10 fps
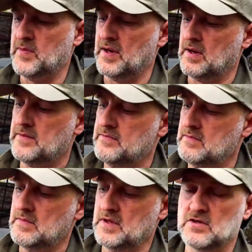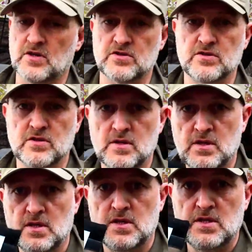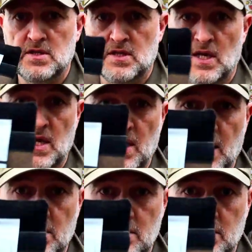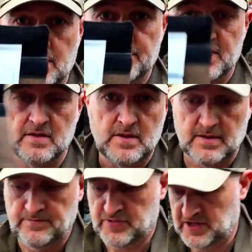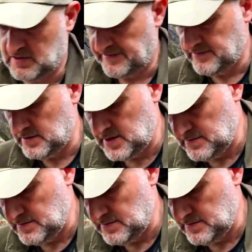the pack instructions how to do it. So yeah, pretty straightforward.